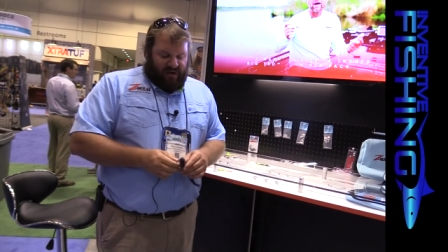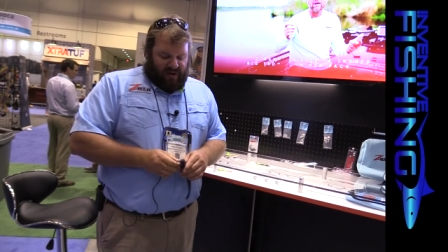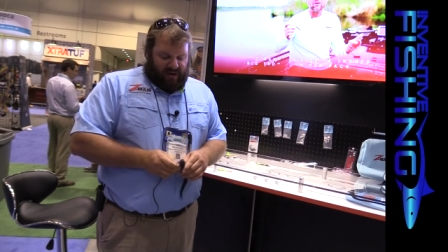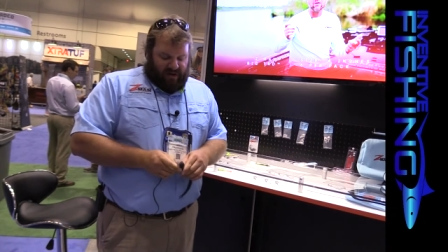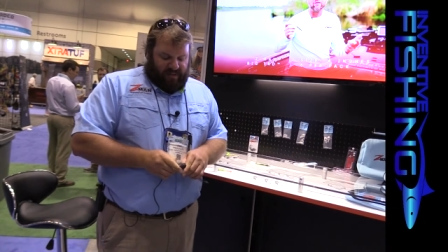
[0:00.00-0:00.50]

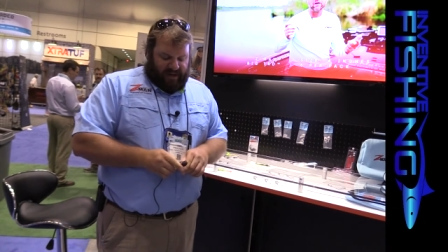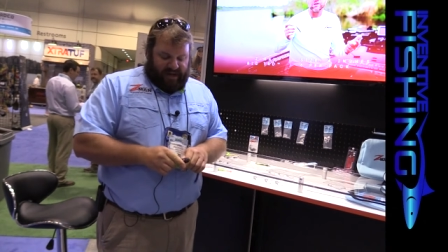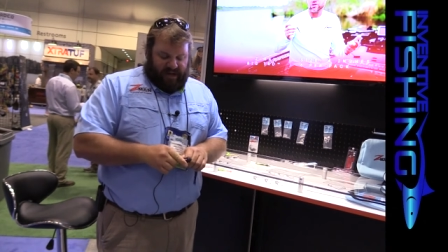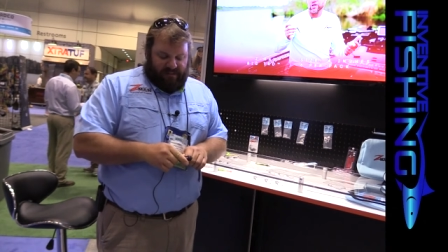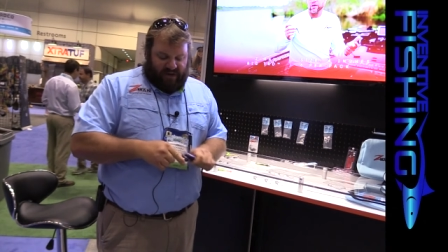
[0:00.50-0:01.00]
Um,
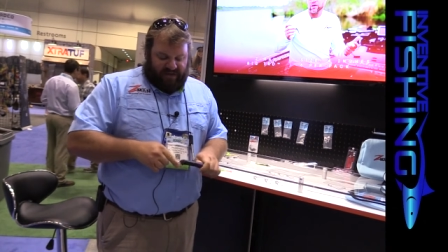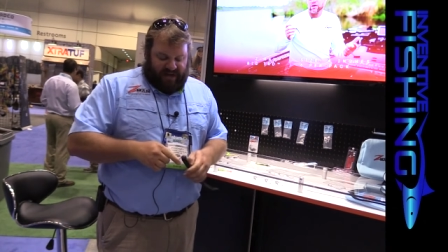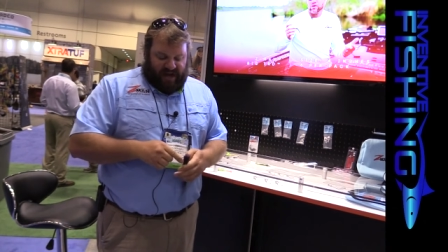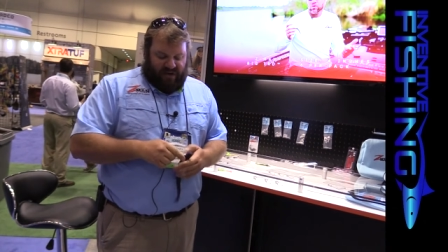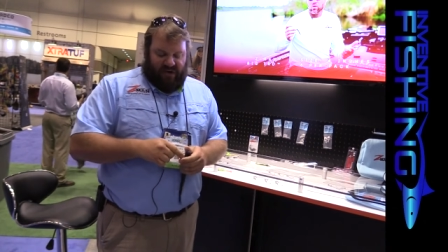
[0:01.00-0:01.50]
again,
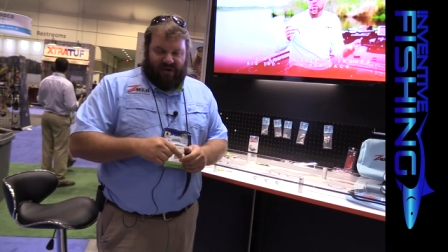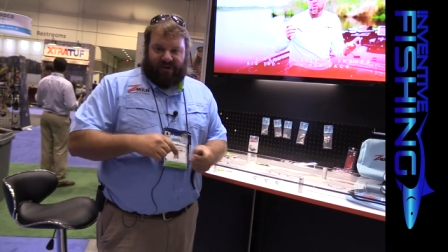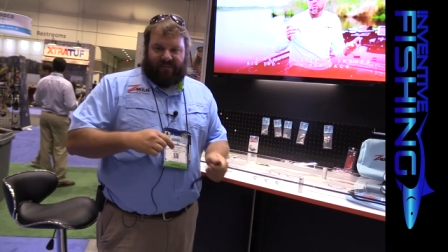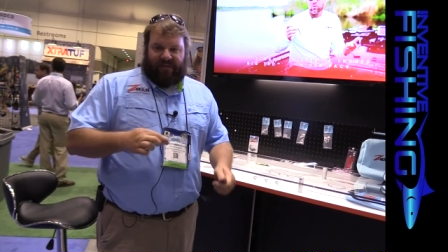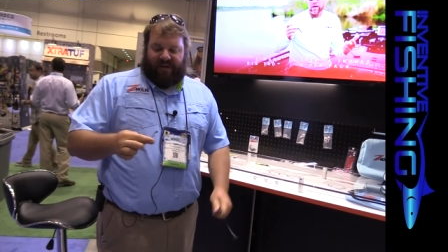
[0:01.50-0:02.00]
Mustad hook,
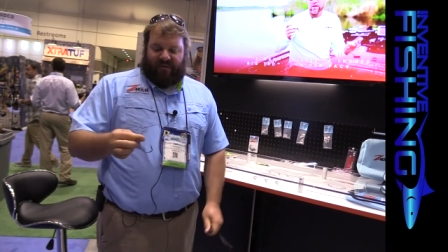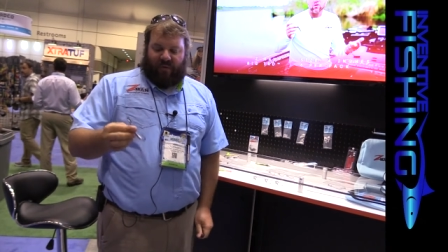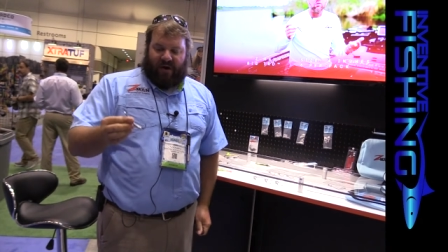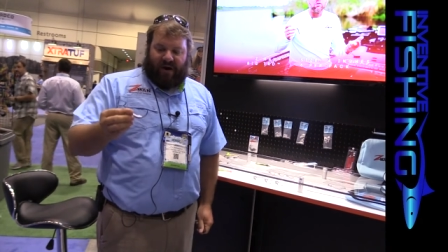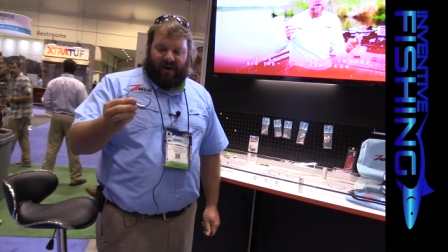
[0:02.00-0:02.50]
heavy
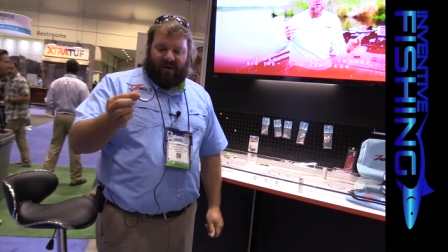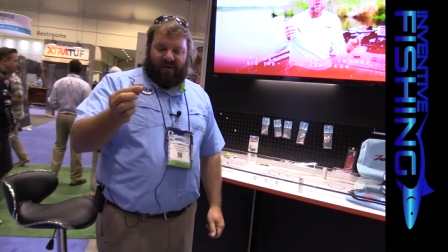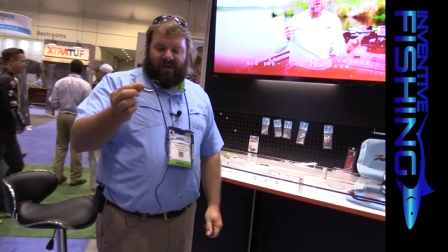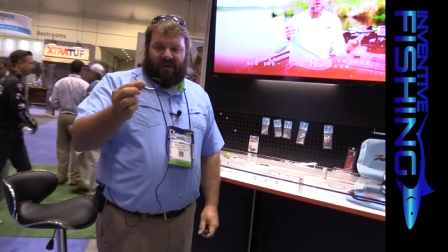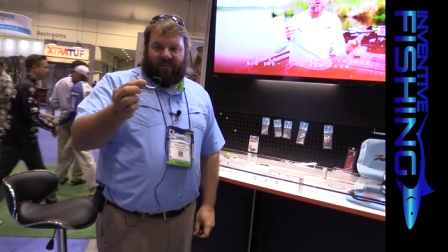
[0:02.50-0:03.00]
wire.
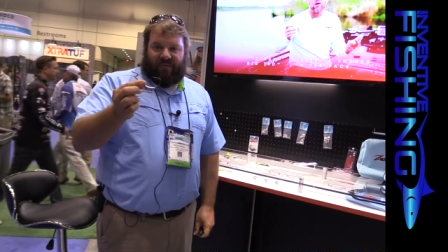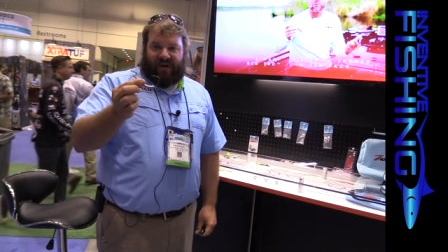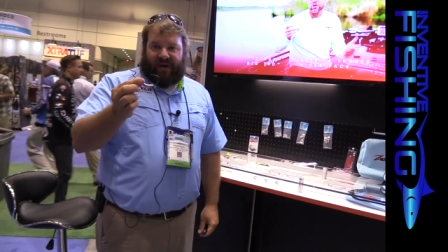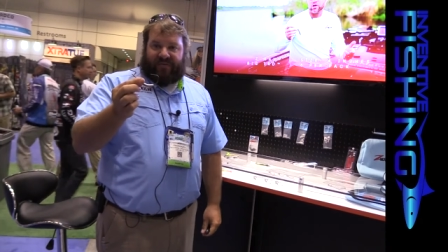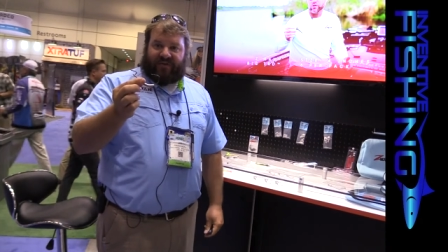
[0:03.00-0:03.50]
We've
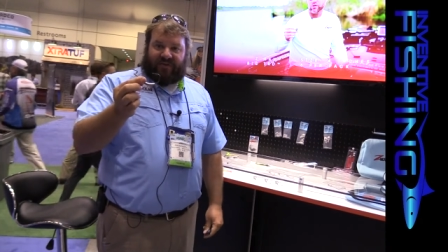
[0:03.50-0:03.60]
got these